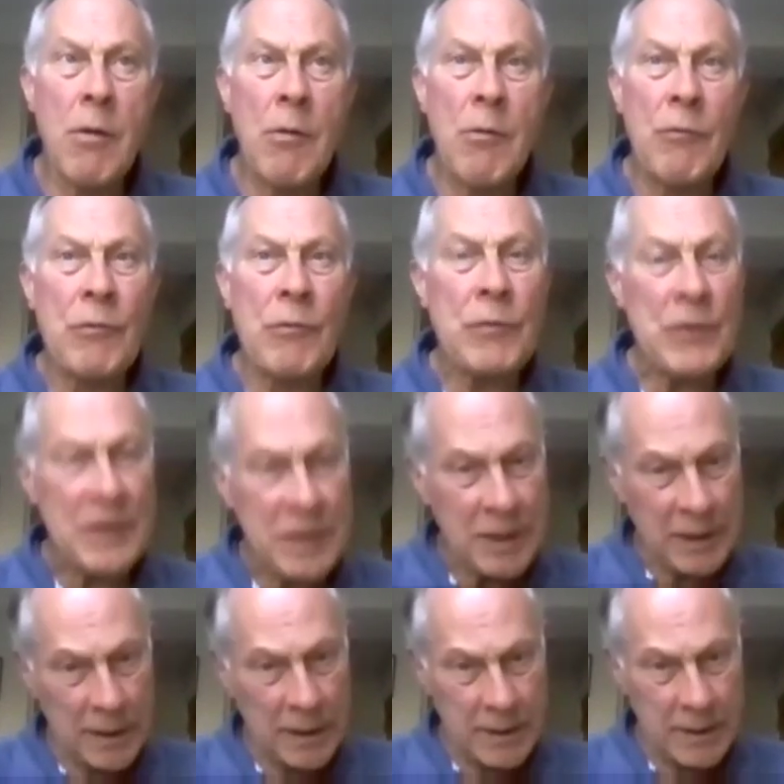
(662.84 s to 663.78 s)

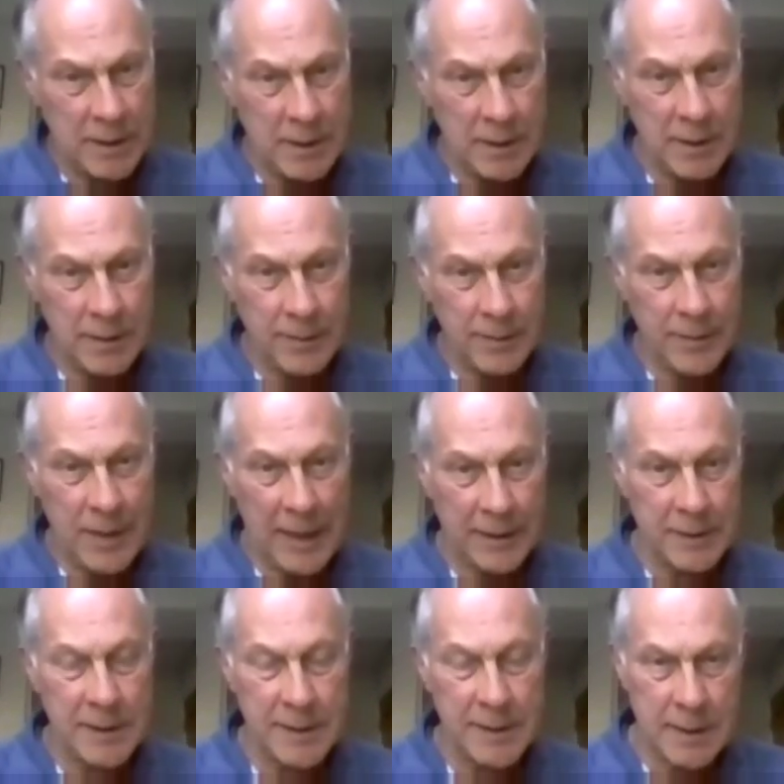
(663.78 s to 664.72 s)
fitted
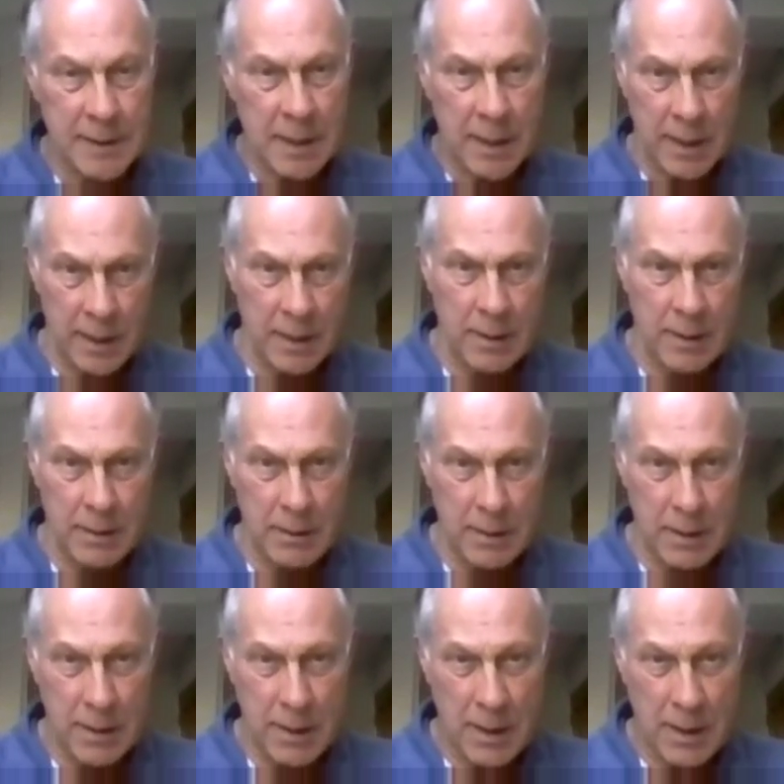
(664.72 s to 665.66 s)
that desire.
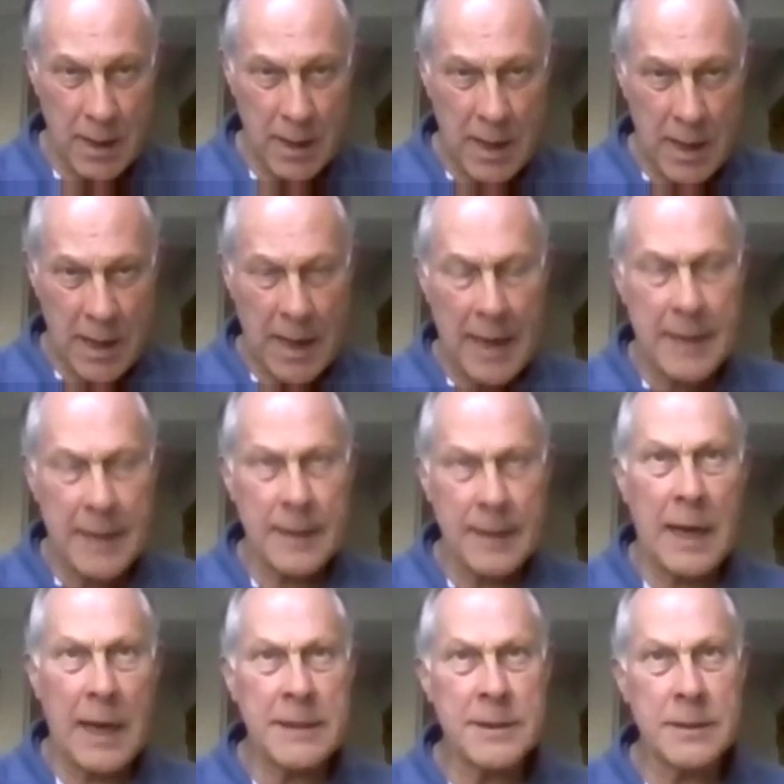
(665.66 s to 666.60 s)
And
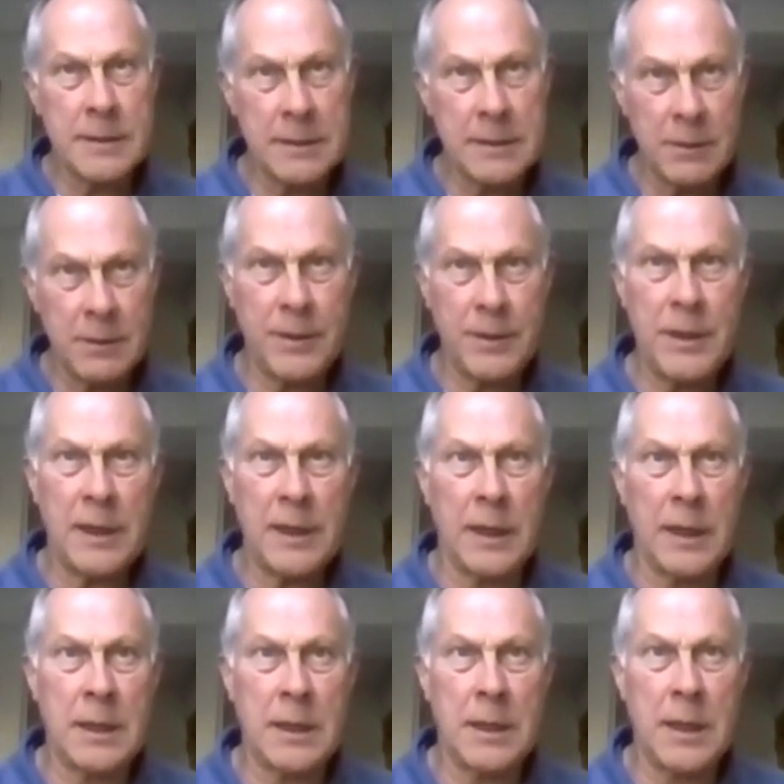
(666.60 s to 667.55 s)
I still think,
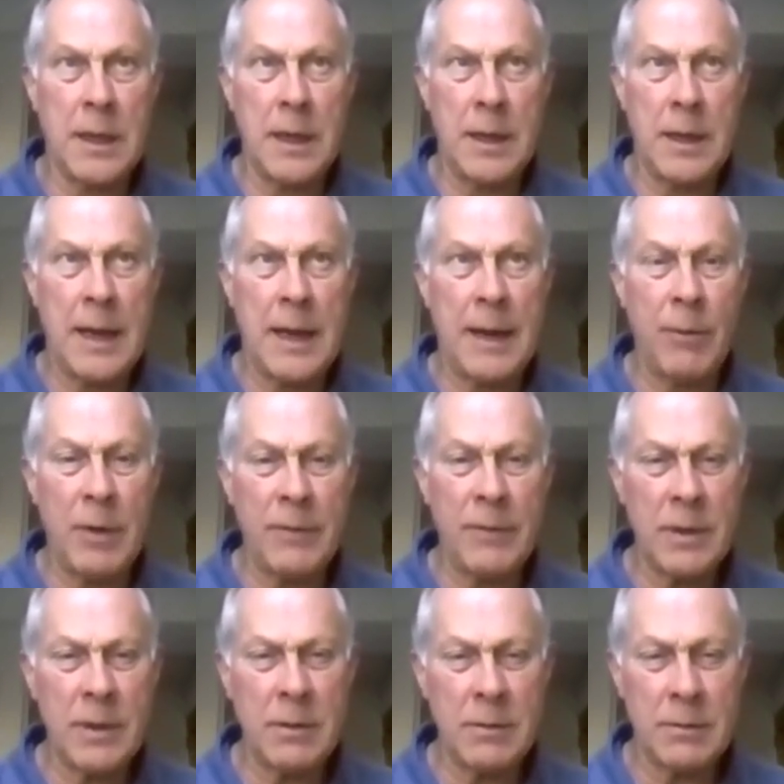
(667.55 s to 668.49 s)

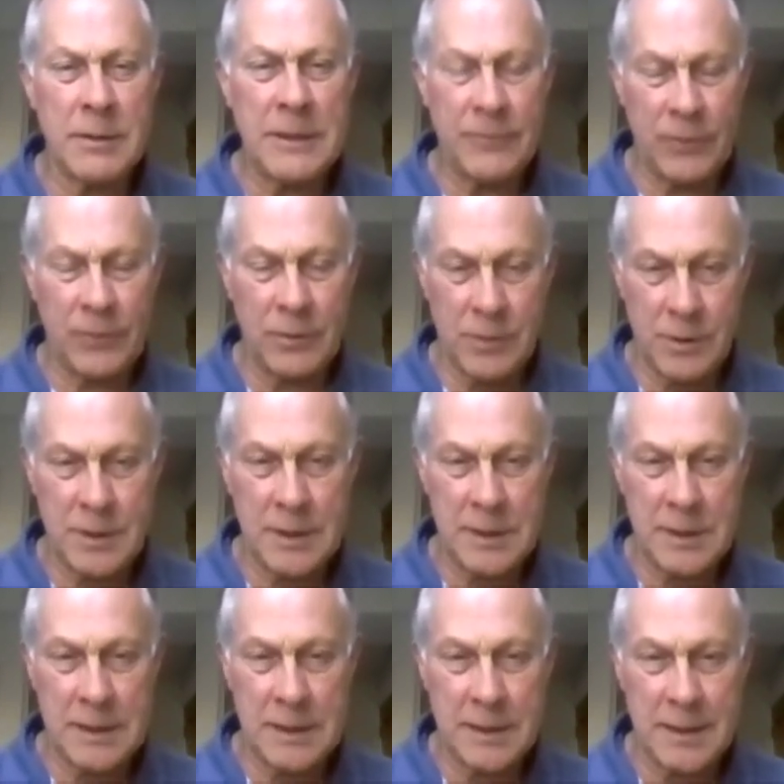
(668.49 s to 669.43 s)
however difficult it
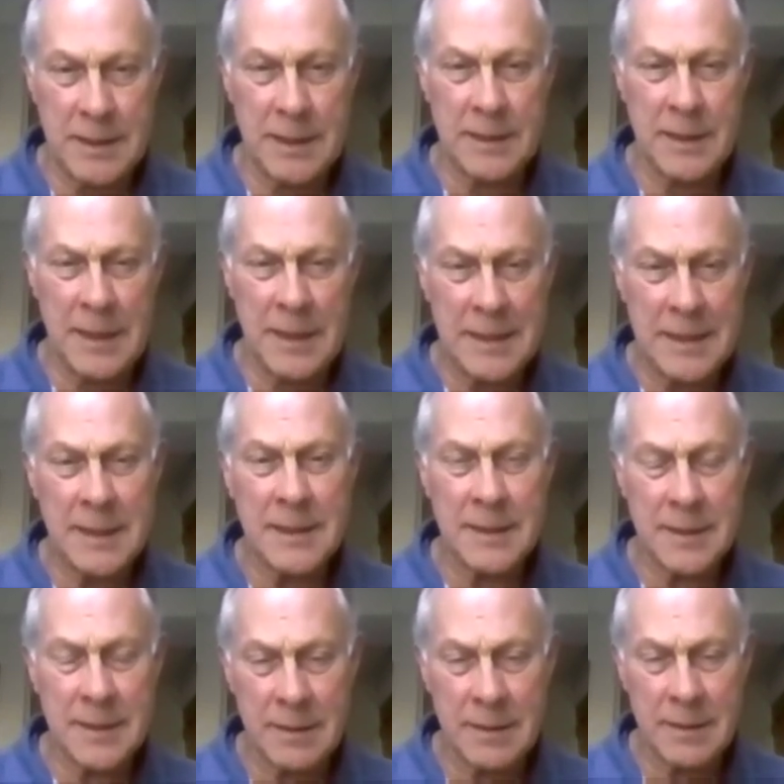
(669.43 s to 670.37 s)
is
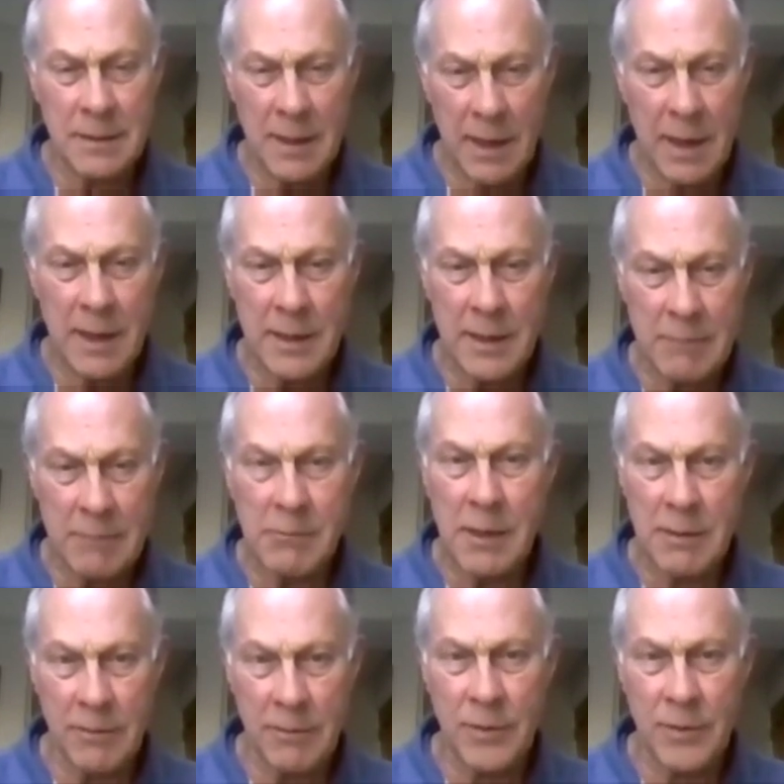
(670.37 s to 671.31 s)
still highly
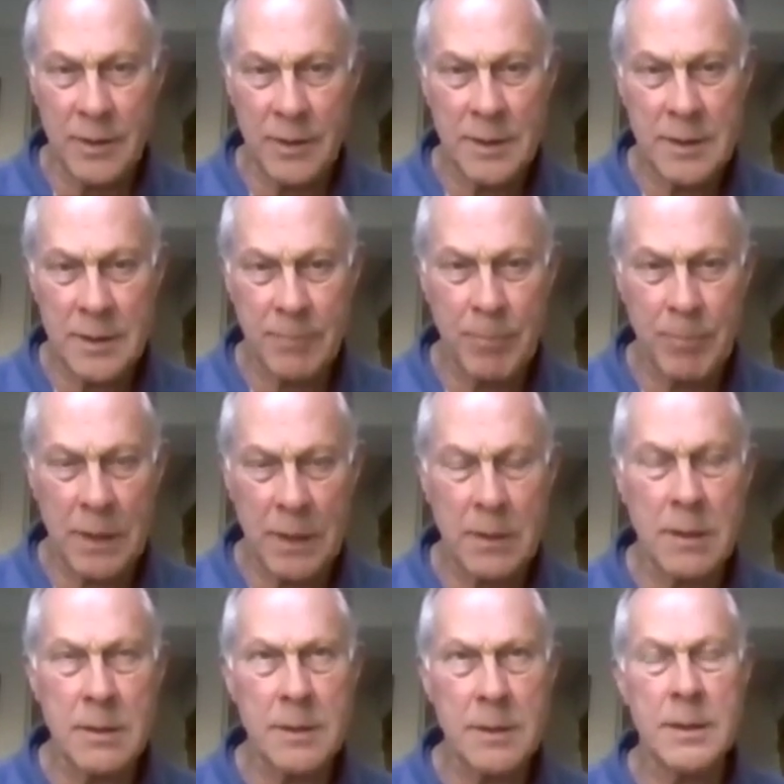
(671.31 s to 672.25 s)
relevant,
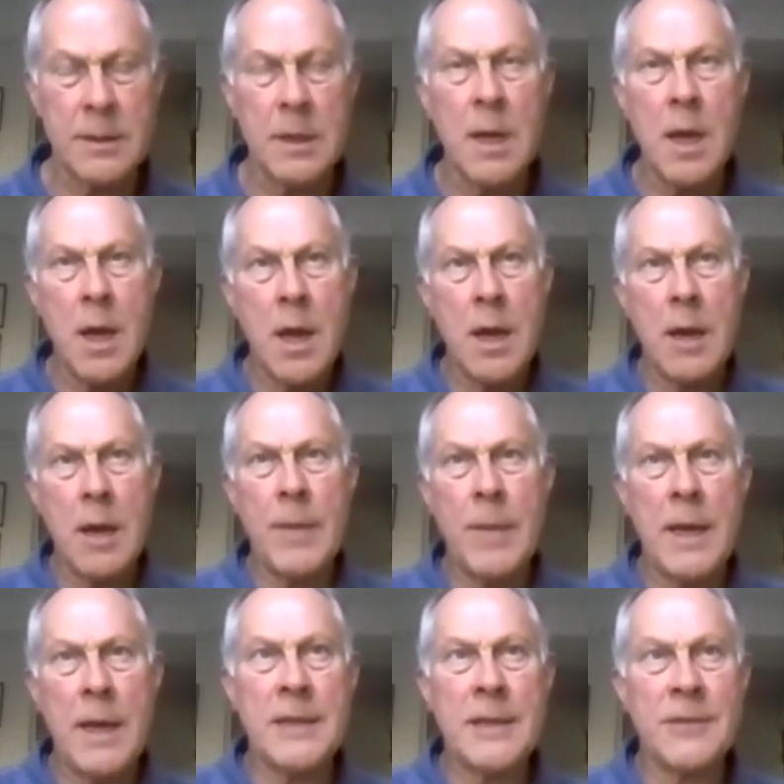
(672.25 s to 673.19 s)
because
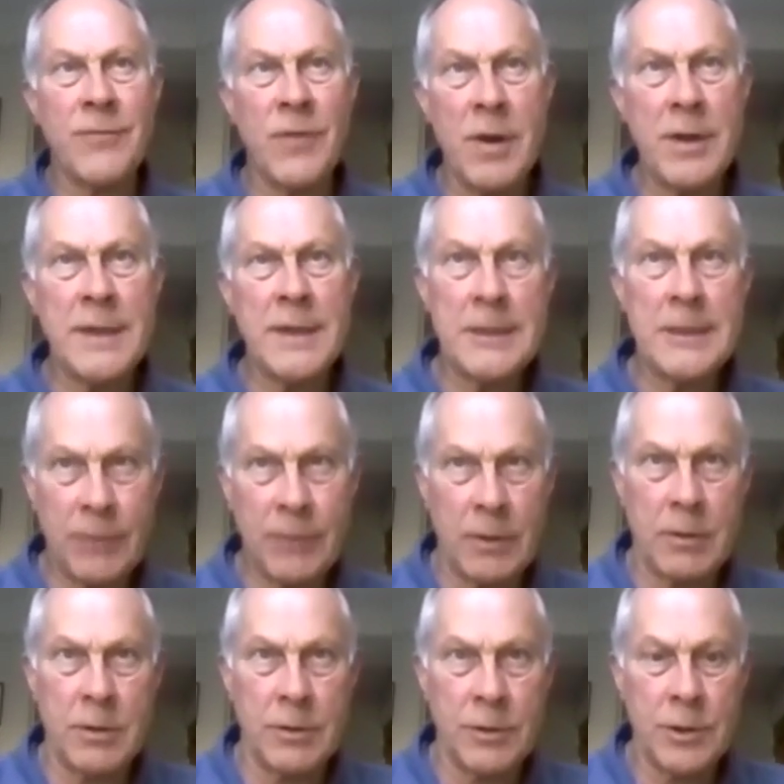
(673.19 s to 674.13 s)
it's very
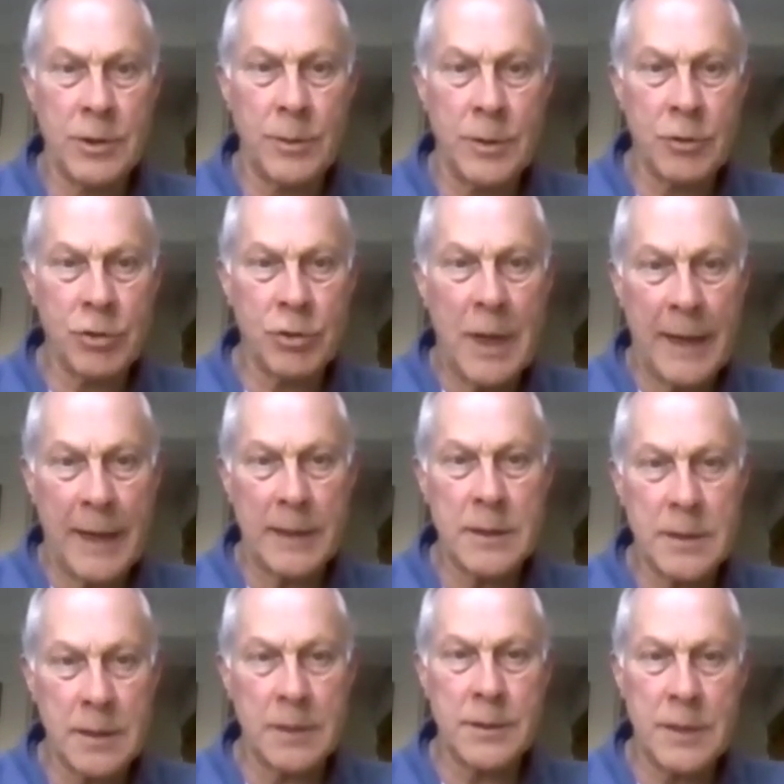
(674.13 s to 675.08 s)
difficult to
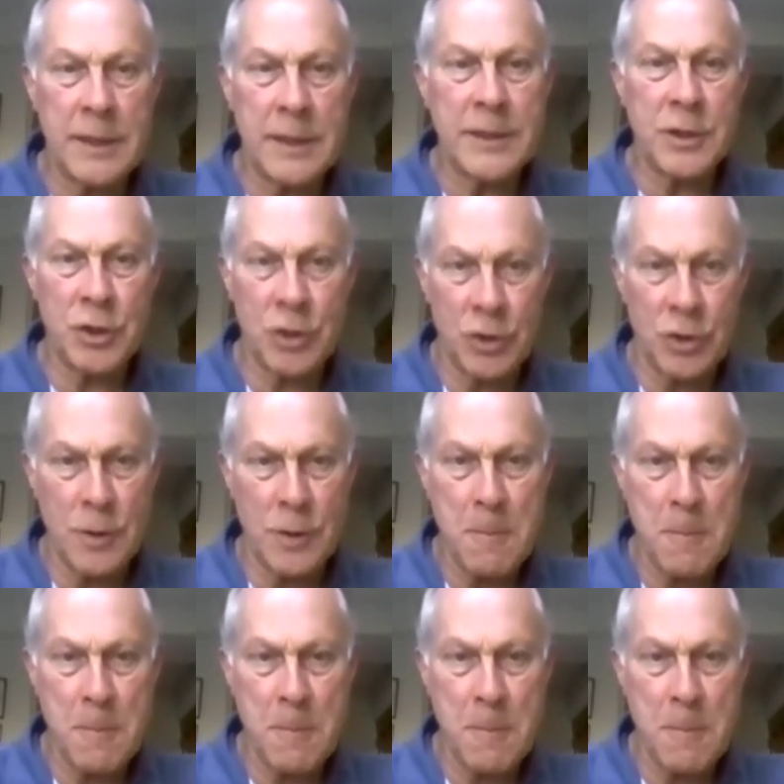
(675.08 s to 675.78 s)
attract attention